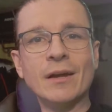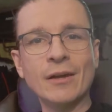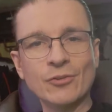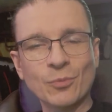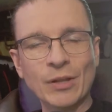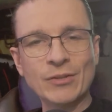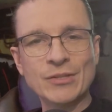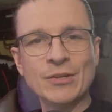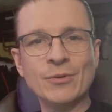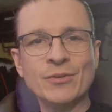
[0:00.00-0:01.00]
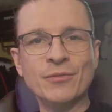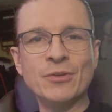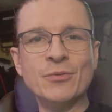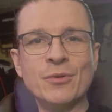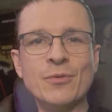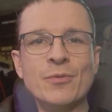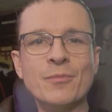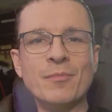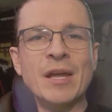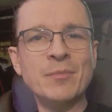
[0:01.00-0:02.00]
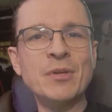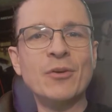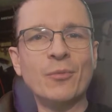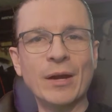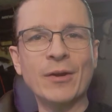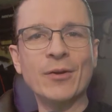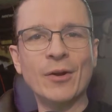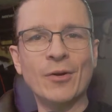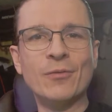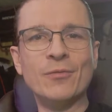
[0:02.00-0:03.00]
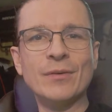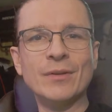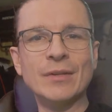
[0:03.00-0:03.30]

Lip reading: as well as those of you who made me aware of